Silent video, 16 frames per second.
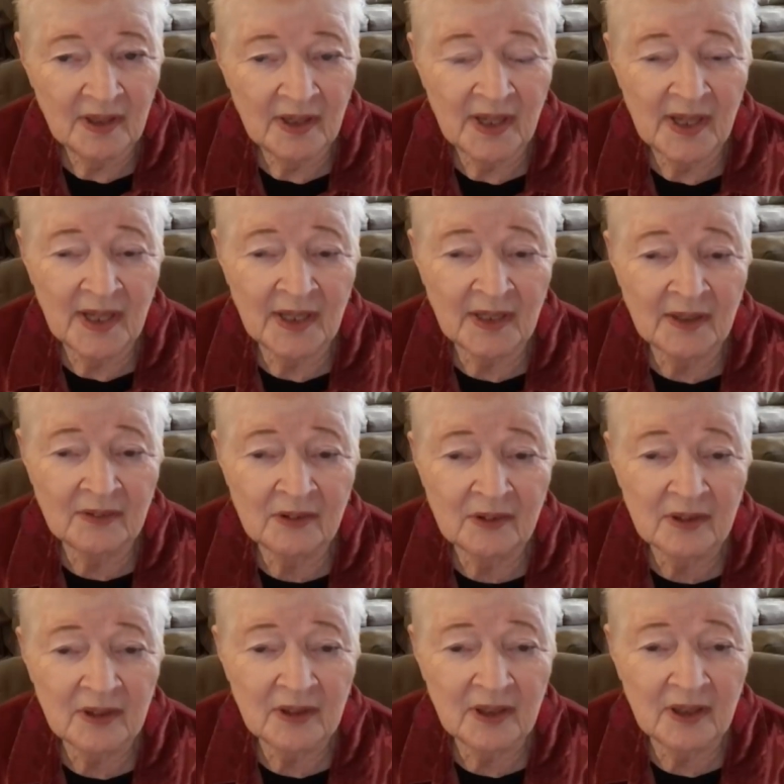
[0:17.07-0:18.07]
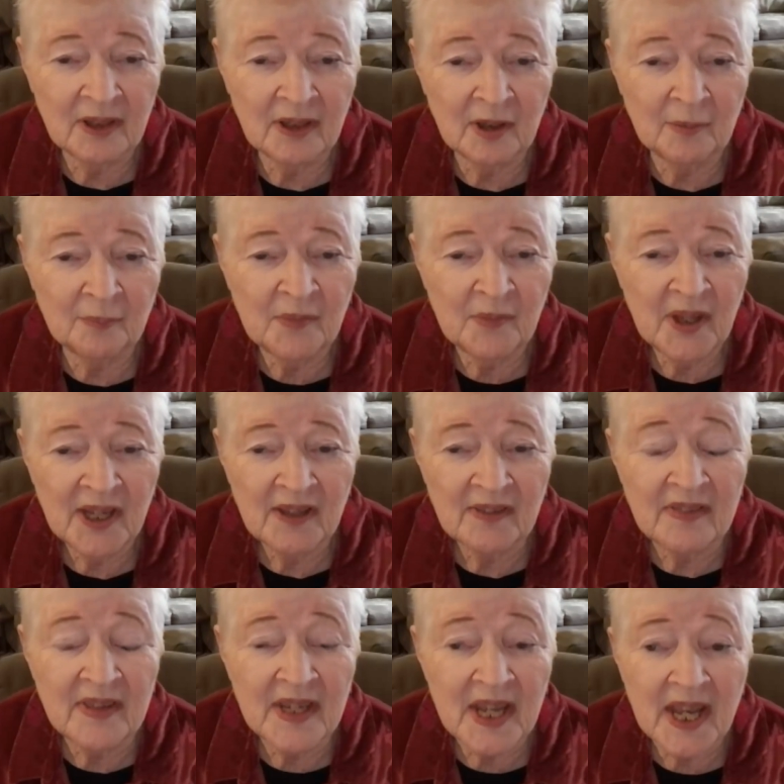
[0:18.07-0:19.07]
and
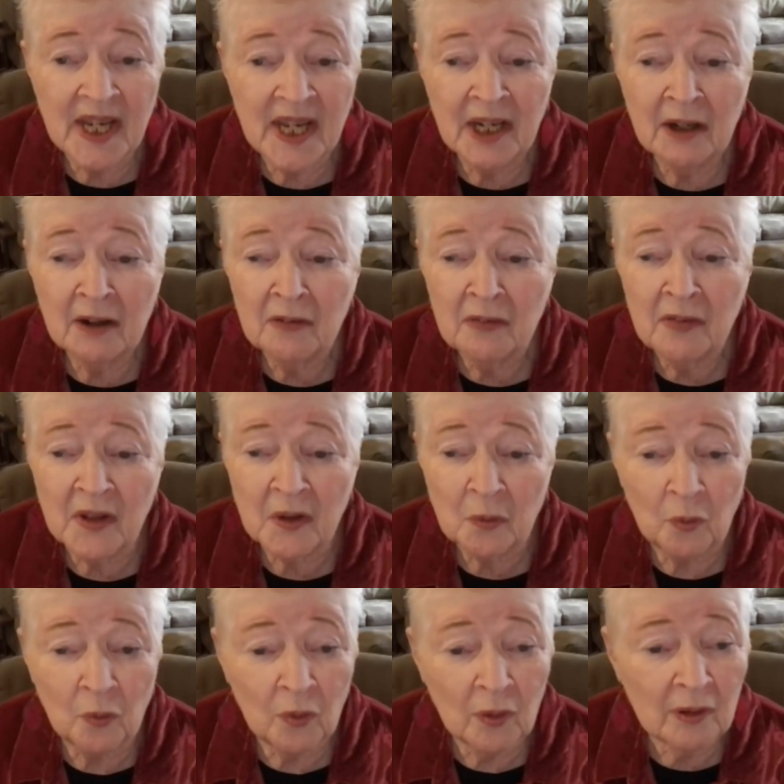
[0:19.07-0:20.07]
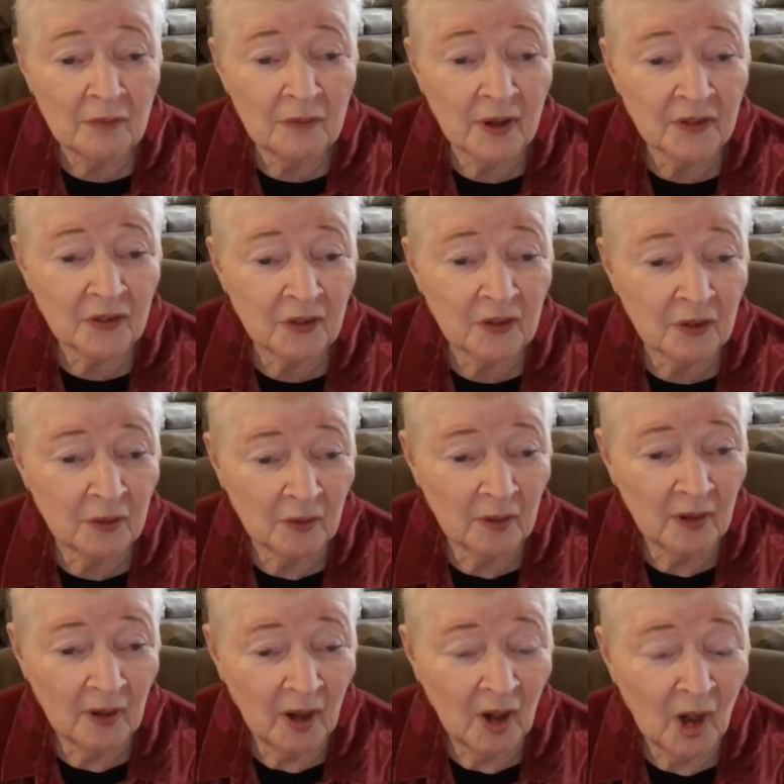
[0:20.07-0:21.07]
the air that all of us
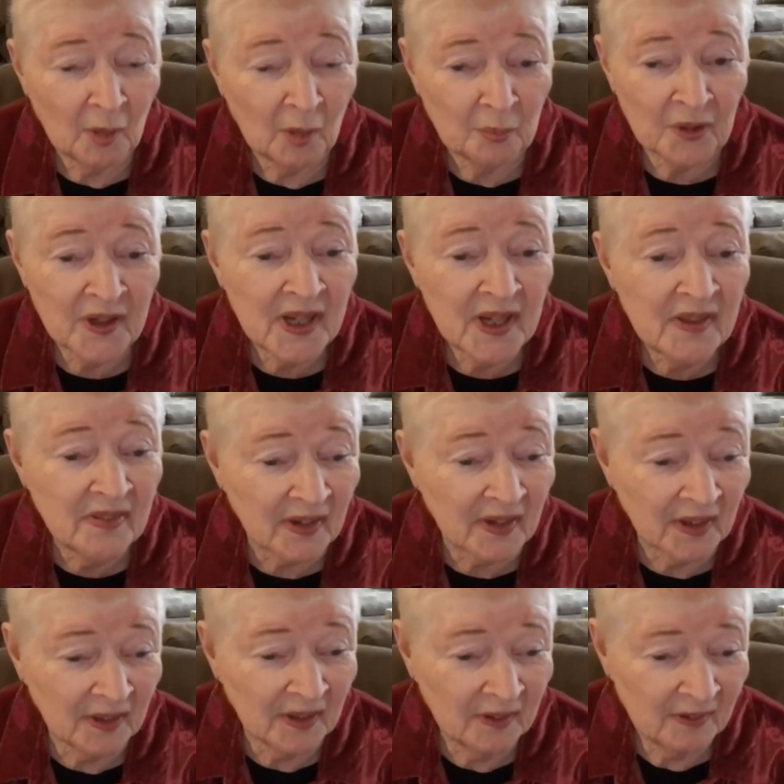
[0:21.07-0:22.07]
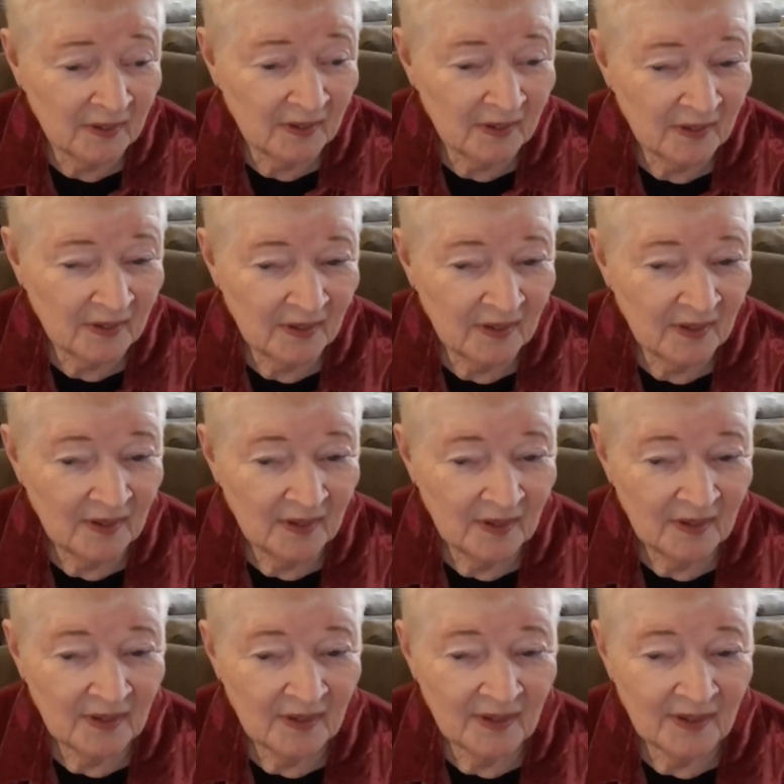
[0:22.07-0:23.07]
are breathing.
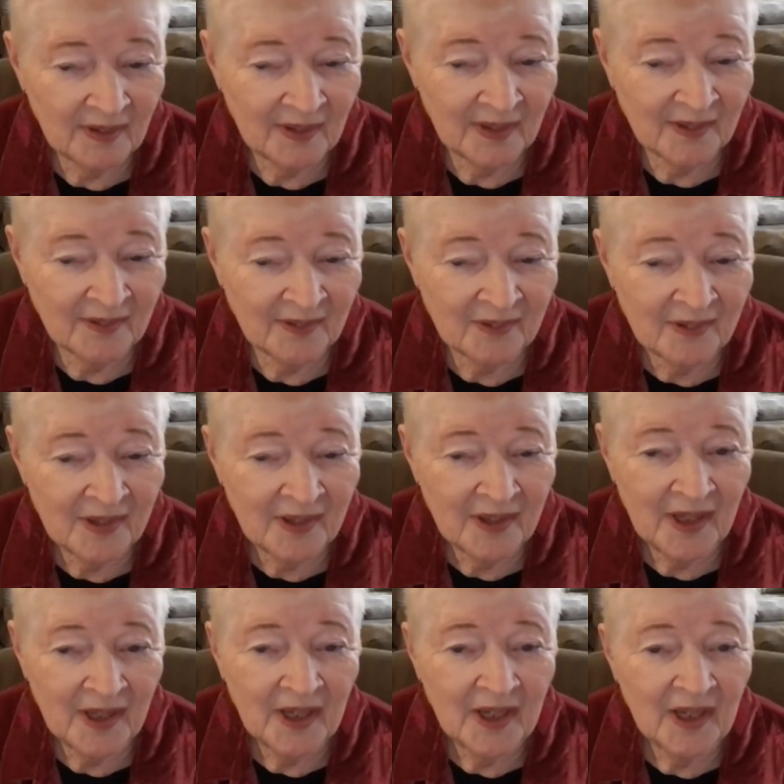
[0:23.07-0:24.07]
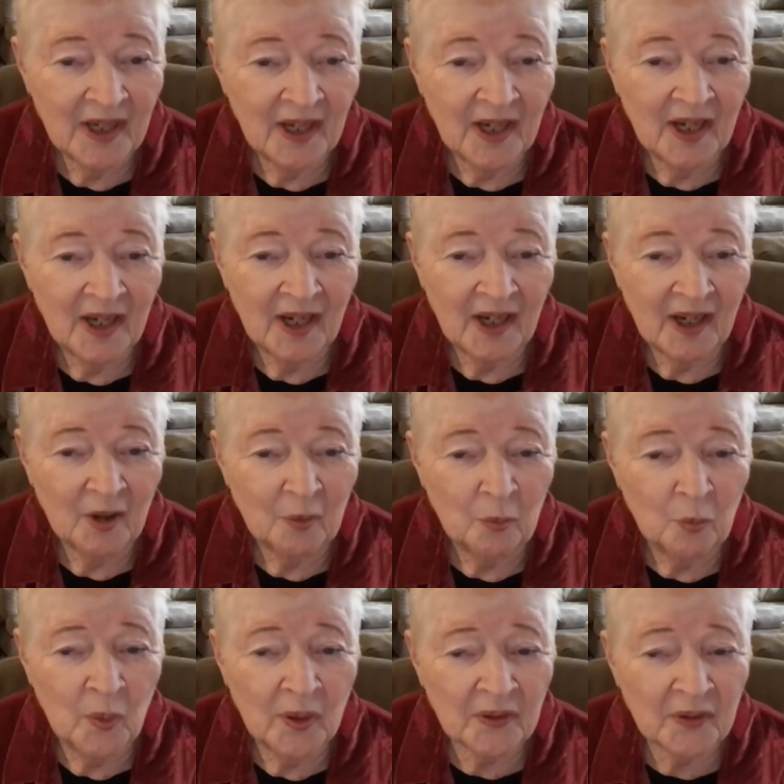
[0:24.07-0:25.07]
And
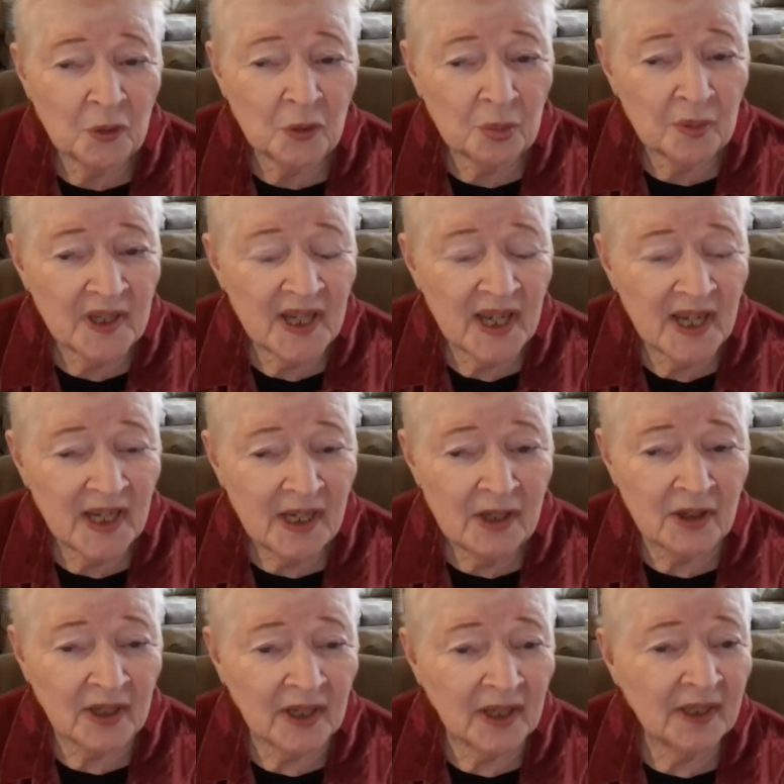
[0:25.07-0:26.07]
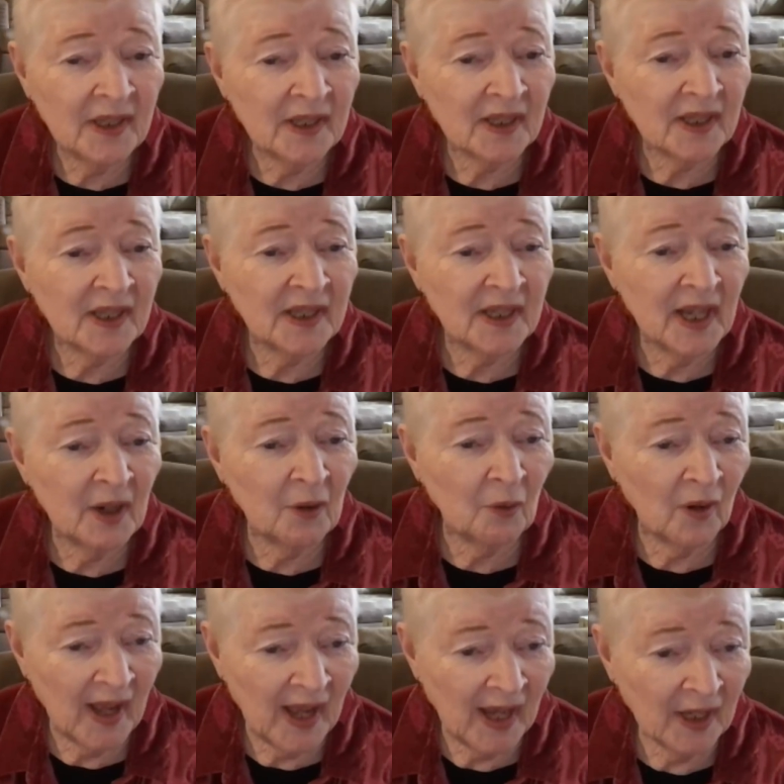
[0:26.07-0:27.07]
we're creating in
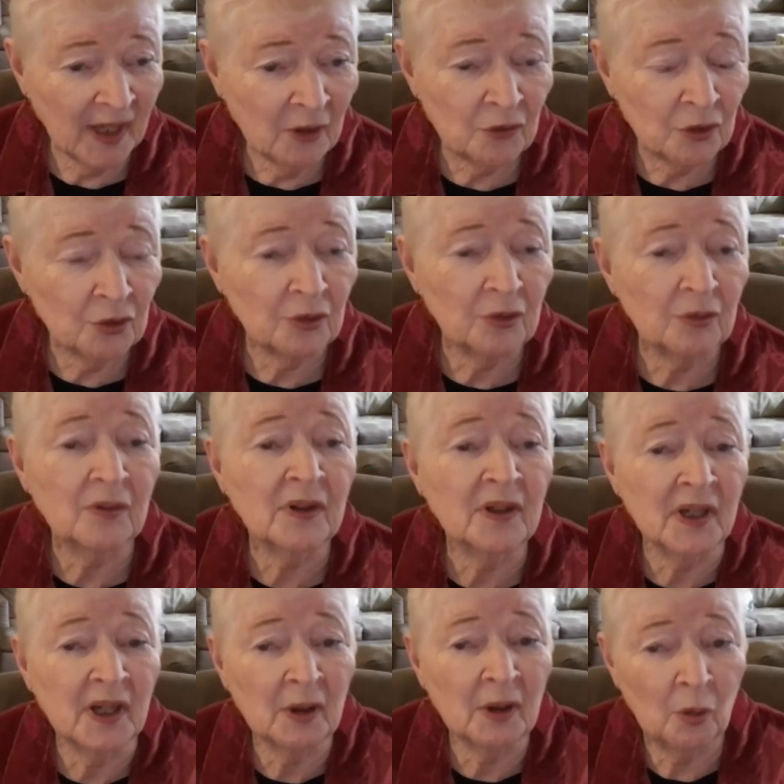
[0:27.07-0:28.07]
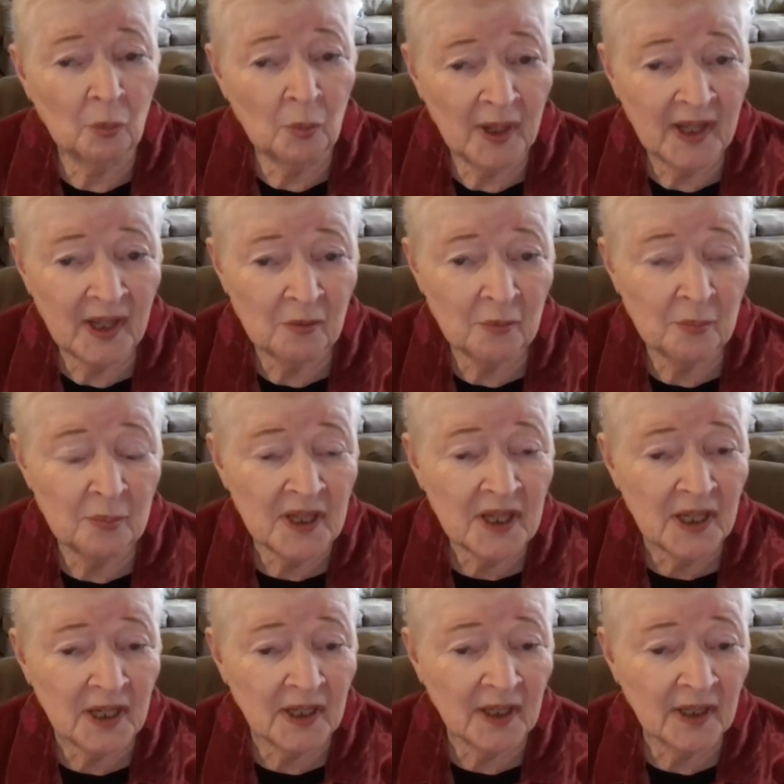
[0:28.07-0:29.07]
our attitude, in our way of
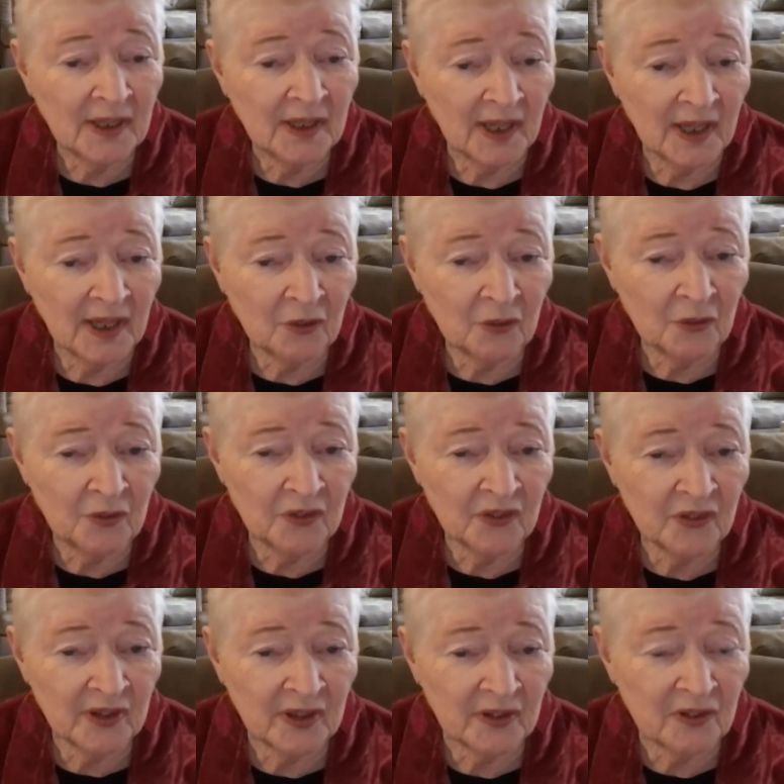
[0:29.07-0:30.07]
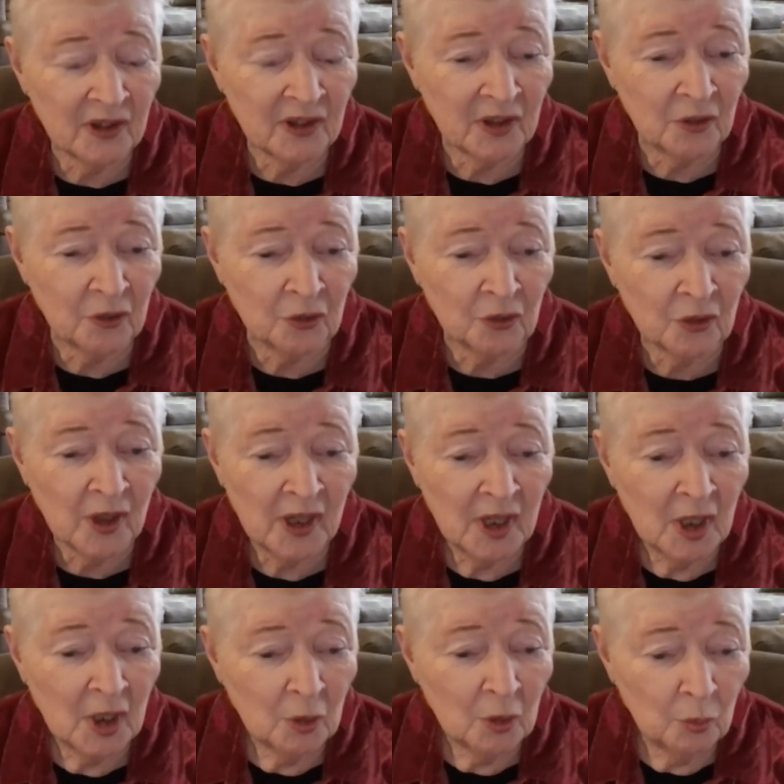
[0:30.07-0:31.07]
being as facilitators,
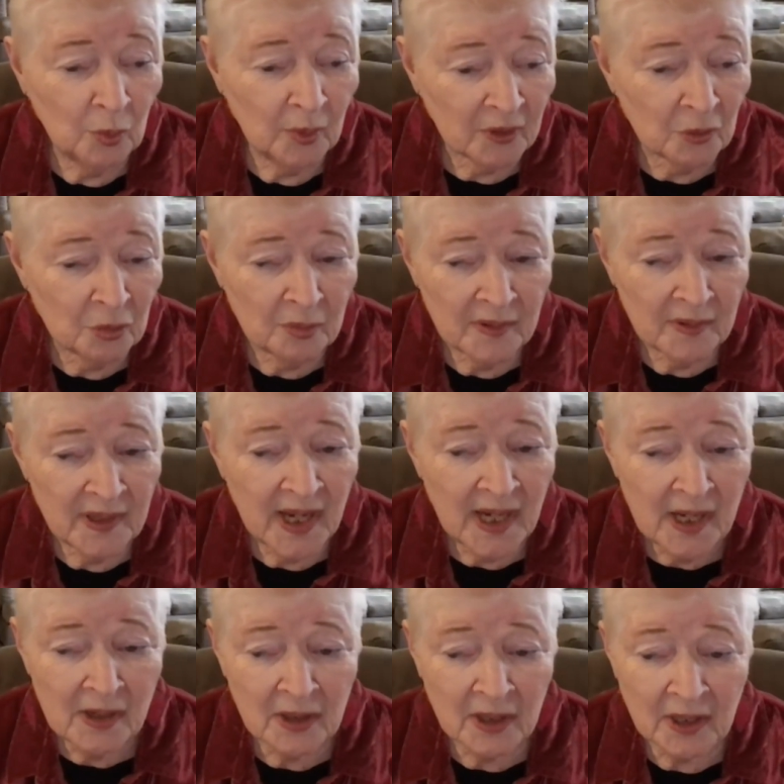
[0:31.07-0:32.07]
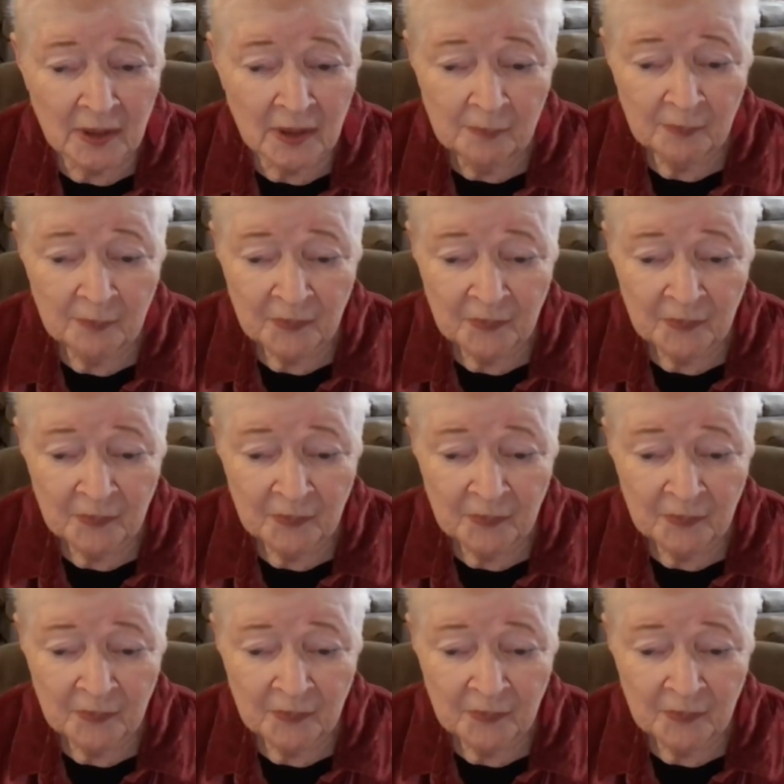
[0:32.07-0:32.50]
we're creating